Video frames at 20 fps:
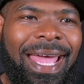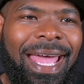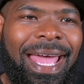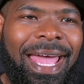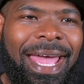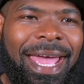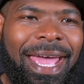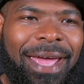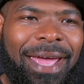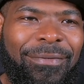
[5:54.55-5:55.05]

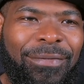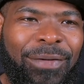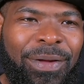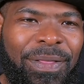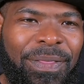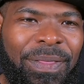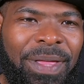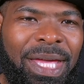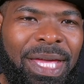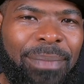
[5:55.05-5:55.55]

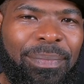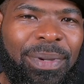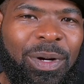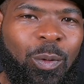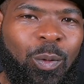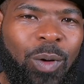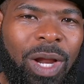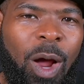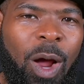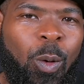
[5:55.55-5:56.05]
everything, but
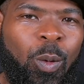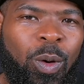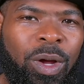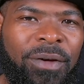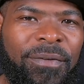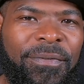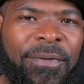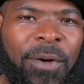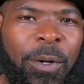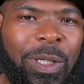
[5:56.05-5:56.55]
what I want to
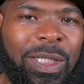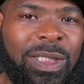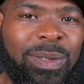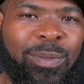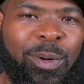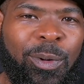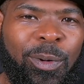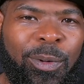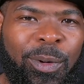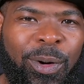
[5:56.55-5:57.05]
focus
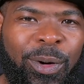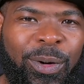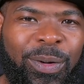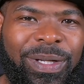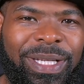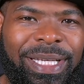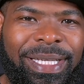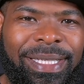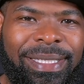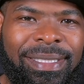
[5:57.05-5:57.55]
more on
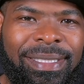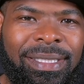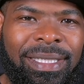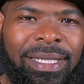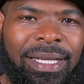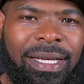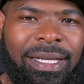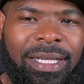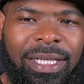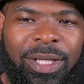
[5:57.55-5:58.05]
is,
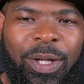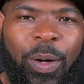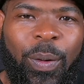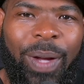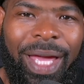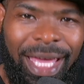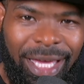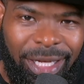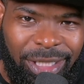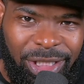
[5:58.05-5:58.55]

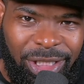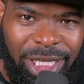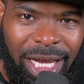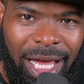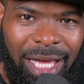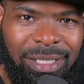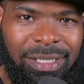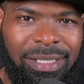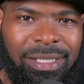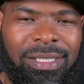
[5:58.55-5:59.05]

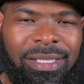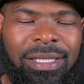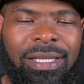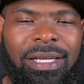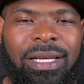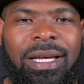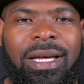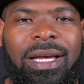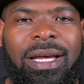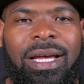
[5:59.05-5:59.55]
headshots.
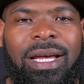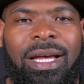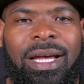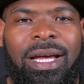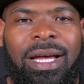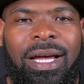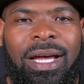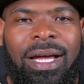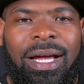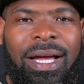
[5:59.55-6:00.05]

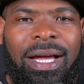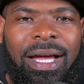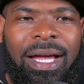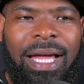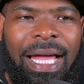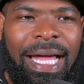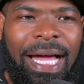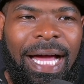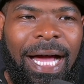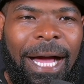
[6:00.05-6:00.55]

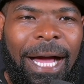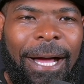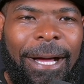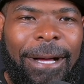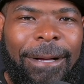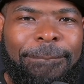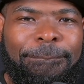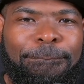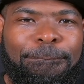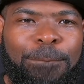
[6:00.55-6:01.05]
I
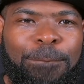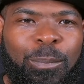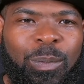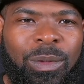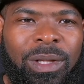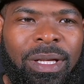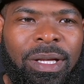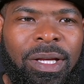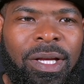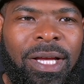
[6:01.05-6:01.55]

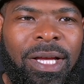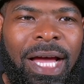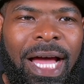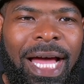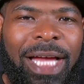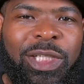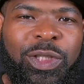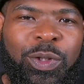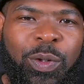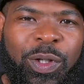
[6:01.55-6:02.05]

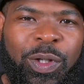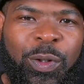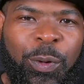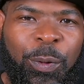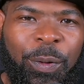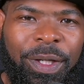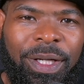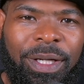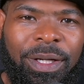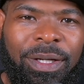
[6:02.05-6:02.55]
enjoy doing,